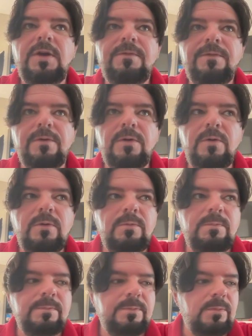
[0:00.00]

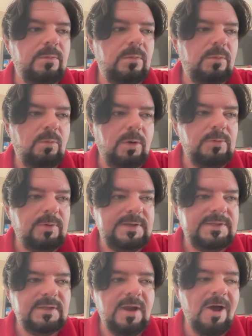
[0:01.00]
for one
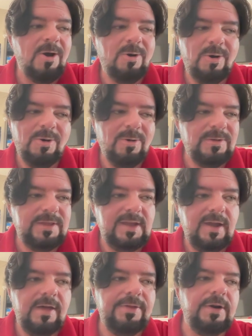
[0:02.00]
reason or
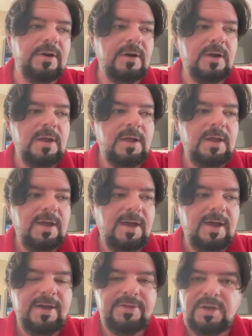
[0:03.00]
the other,
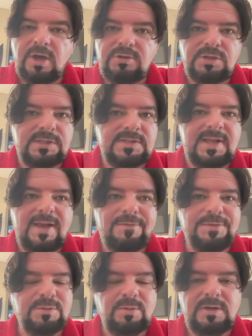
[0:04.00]
the coaching
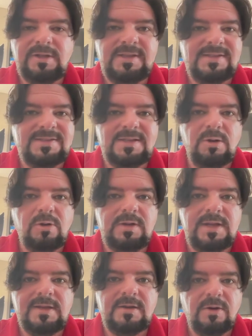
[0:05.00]
staff has really
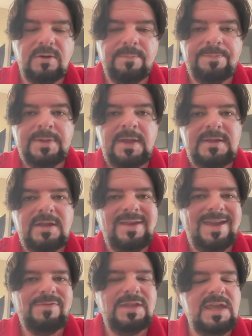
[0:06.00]
zeroed in on him. Now,
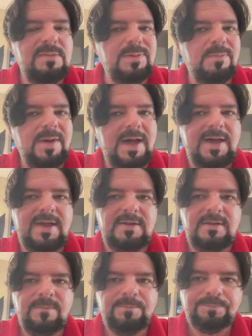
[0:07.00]
you have to keep in
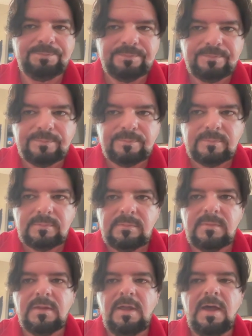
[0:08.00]
mind,
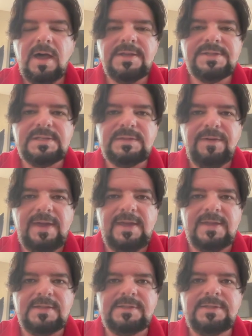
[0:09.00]
us as
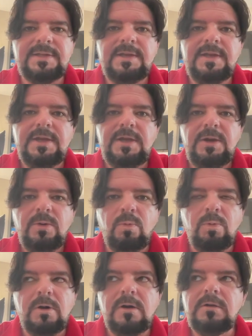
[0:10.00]
fans,
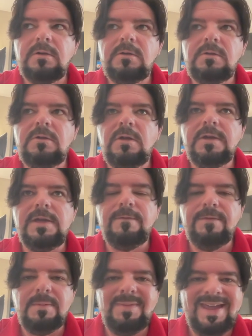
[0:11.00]
we're
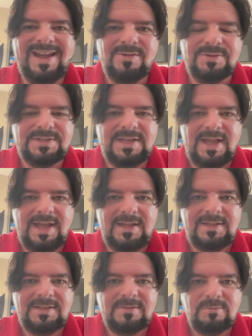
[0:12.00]
looking from the
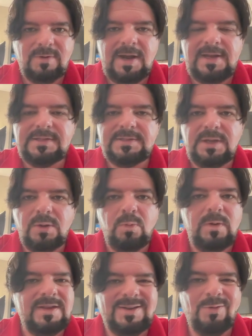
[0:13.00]
outside, right? So
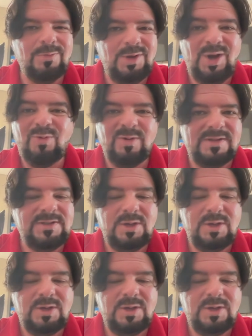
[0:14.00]
we don't know what's